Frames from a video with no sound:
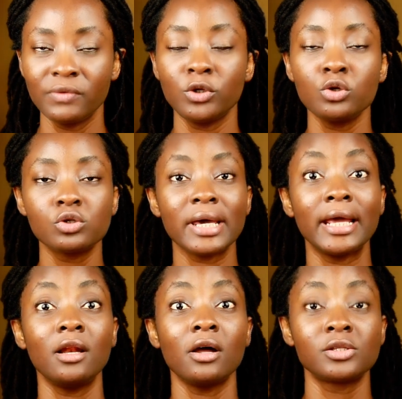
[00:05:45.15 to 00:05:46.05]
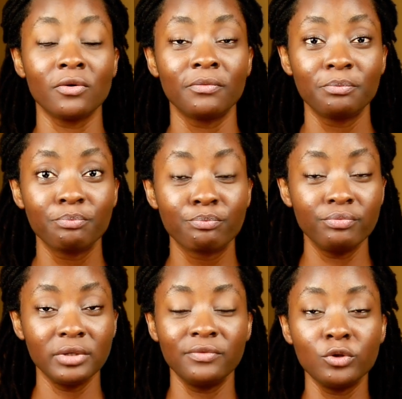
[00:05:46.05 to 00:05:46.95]
If you use
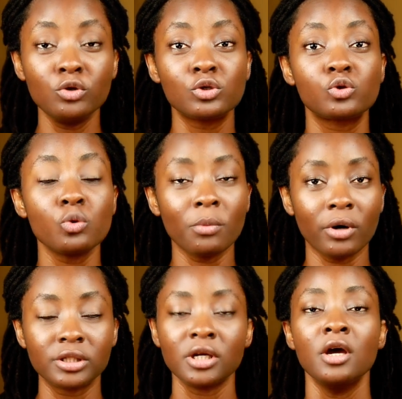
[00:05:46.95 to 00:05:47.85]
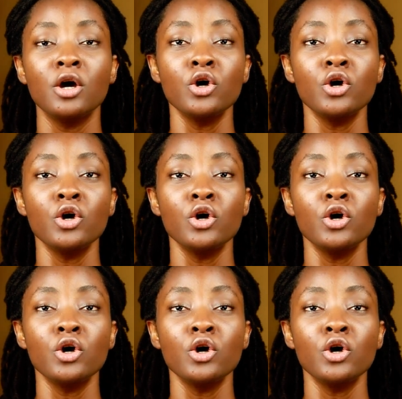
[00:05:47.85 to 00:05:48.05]
if you use too much,